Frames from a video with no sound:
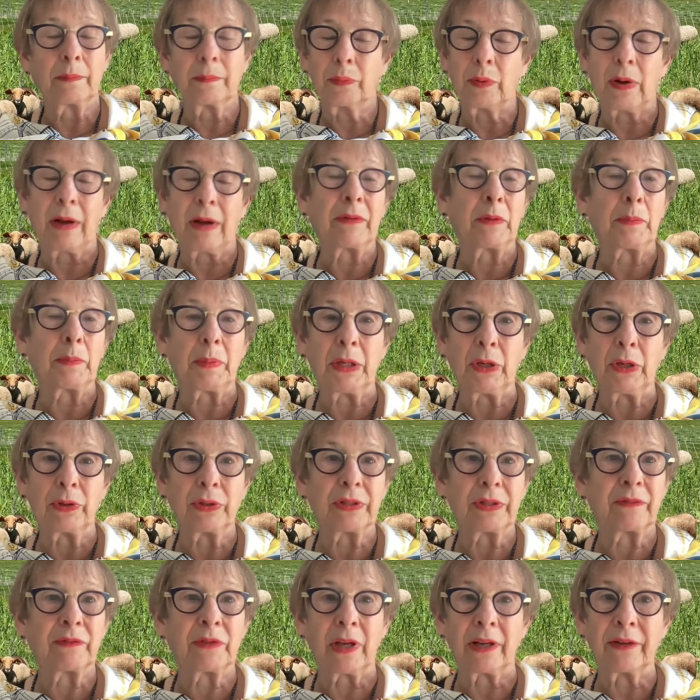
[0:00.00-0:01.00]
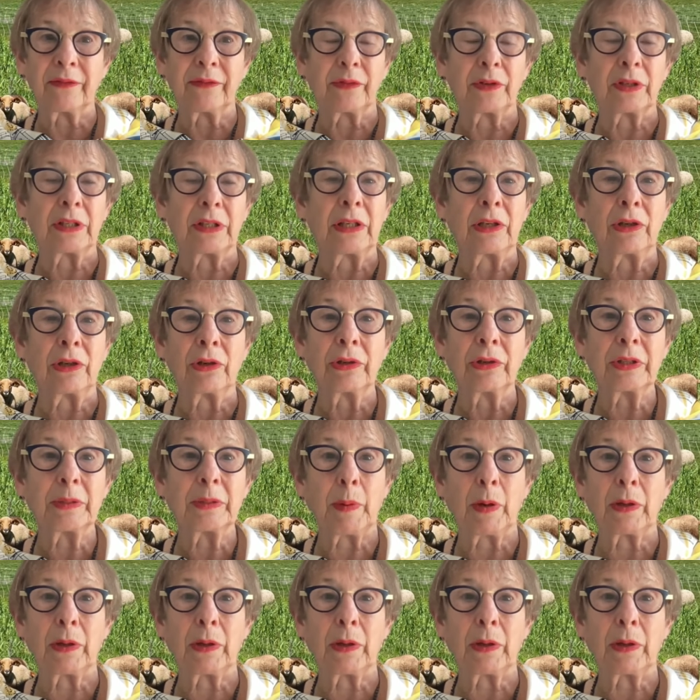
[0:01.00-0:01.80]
private peers have done for years,